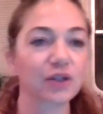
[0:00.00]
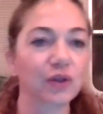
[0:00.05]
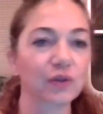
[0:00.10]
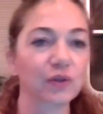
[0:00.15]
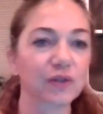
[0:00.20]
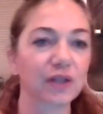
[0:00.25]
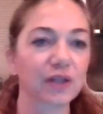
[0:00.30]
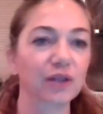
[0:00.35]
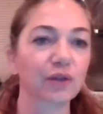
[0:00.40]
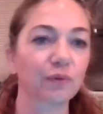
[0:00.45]

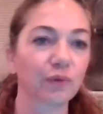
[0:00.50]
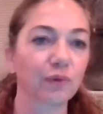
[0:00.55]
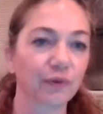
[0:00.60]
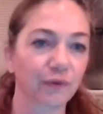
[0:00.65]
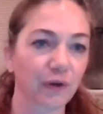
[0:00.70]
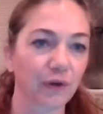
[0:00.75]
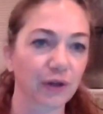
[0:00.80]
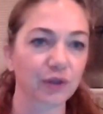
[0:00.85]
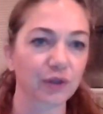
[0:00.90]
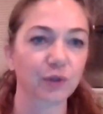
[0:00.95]
using the
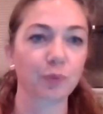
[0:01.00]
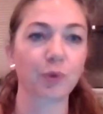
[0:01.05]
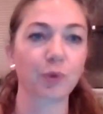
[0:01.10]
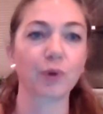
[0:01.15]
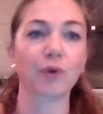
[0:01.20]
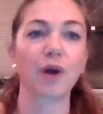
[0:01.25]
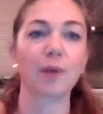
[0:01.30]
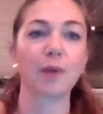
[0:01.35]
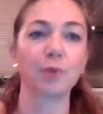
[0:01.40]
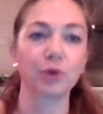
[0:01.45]
refresh
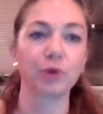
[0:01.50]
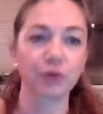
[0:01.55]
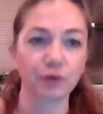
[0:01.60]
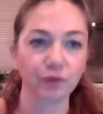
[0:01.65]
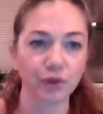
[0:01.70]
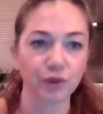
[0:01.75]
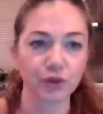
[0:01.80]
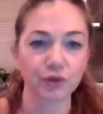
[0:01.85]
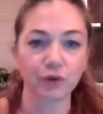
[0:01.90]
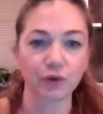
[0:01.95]
program or the
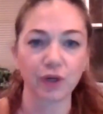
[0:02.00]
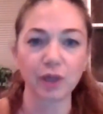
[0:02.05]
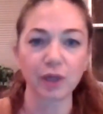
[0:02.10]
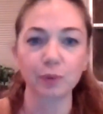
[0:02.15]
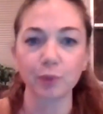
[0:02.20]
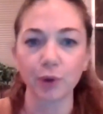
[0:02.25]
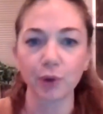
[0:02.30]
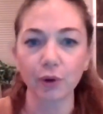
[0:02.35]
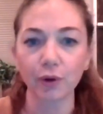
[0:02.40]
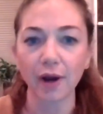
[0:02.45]
retreat
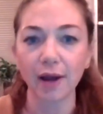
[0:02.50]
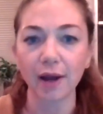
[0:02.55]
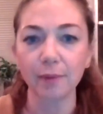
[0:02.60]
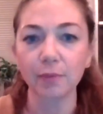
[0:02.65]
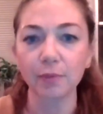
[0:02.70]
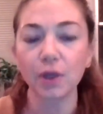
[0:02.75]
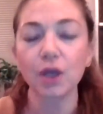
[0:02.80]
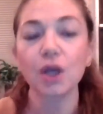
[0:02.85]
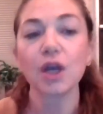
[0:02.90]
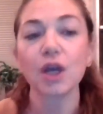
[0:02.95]
program.